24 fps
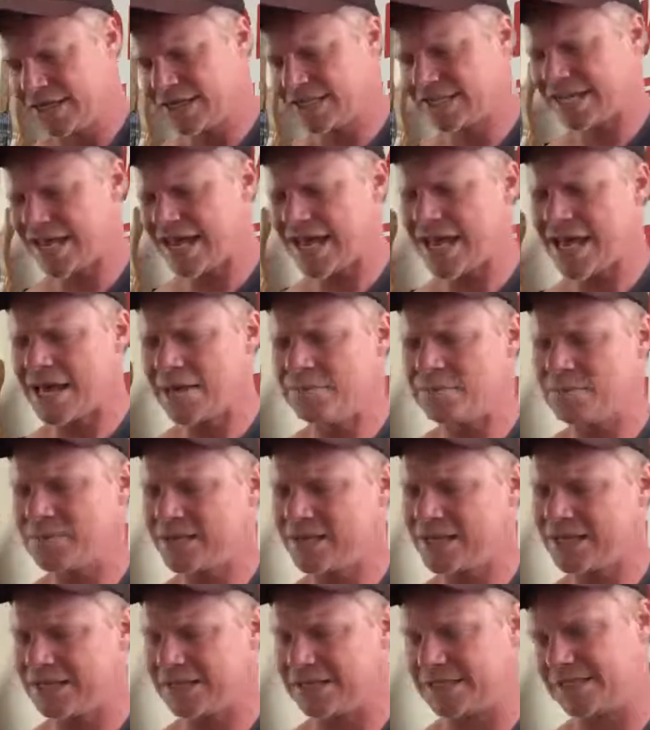is at
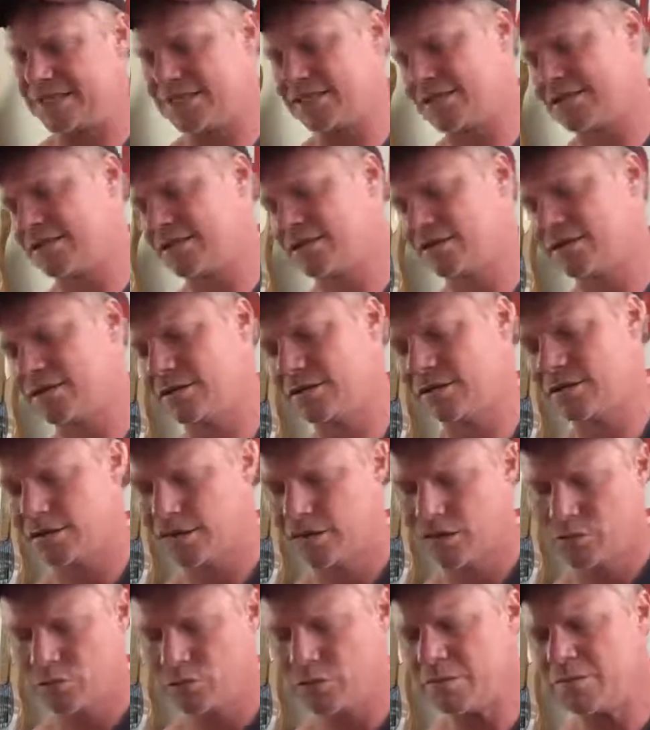peace
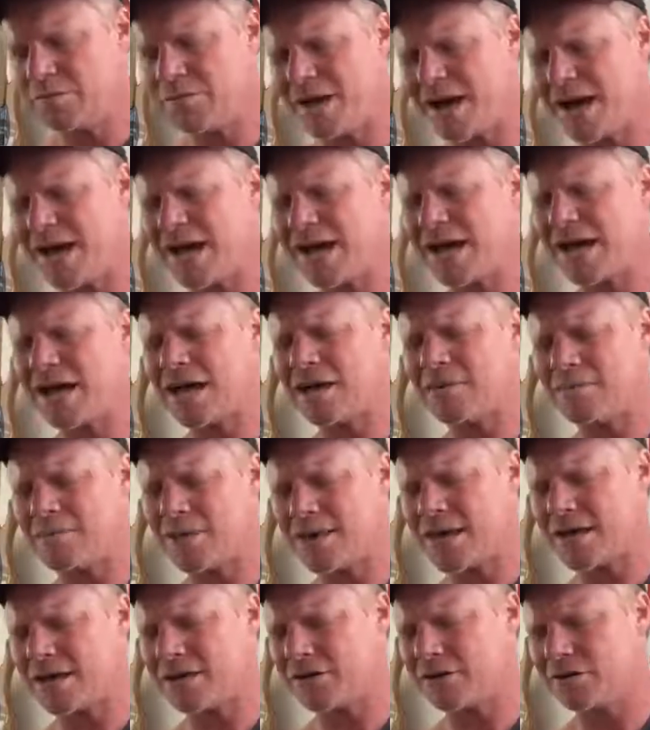with my
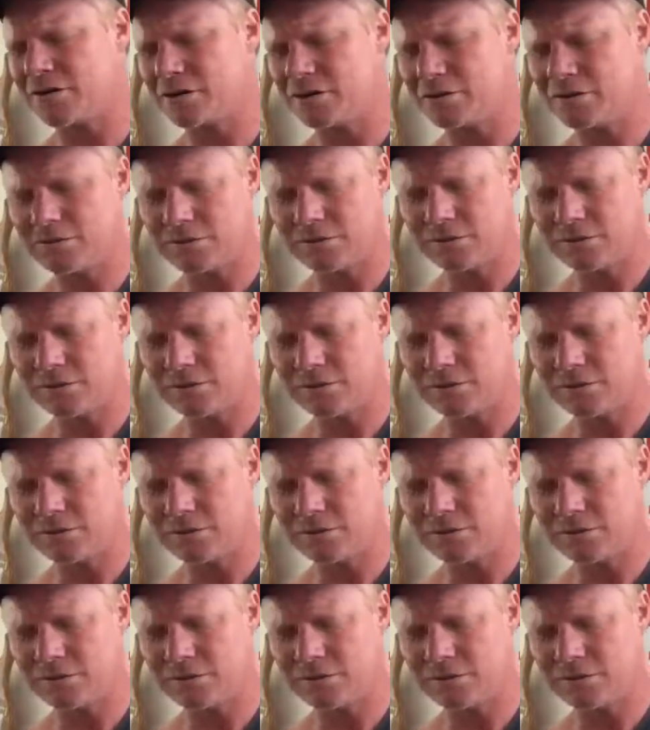Maker.